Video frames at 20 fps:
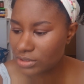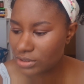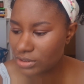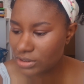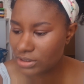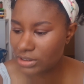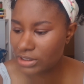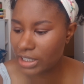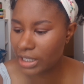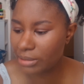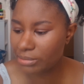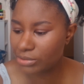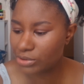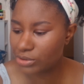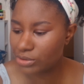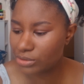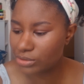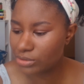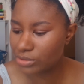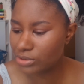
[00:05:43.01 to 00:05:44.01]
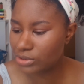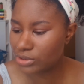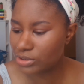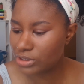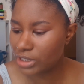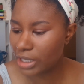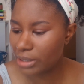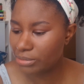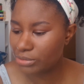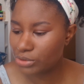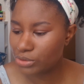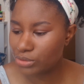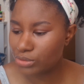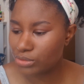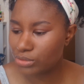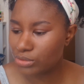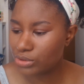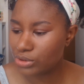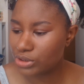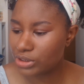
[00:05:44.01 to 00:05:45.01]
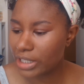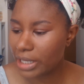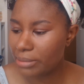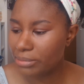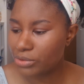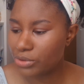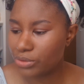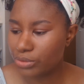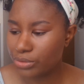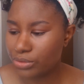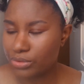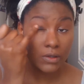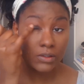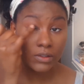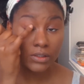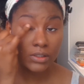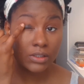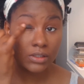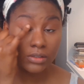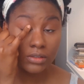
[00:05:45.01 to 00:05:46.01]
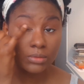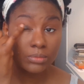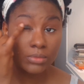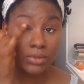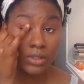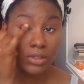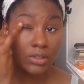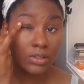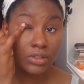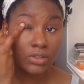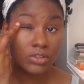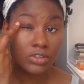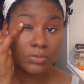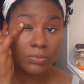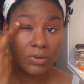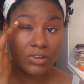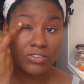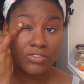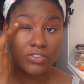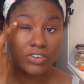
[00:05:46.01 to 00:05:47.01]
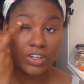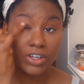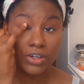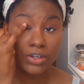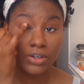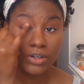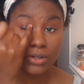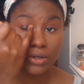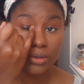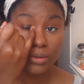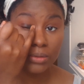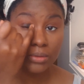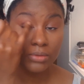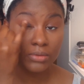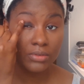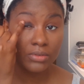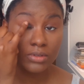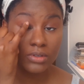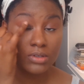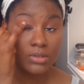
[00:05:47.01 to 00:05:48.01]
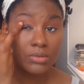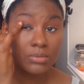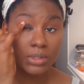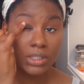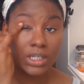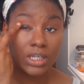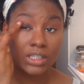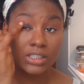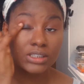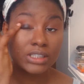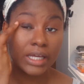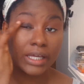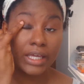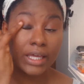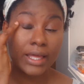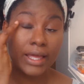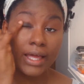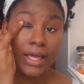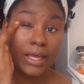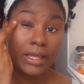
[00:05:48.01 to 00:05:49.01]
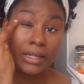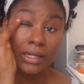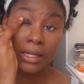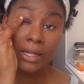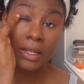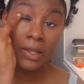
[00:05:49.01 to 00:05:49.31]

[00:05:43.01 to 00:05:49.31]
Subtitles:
Step two. So I'm gonna use my finger because I can.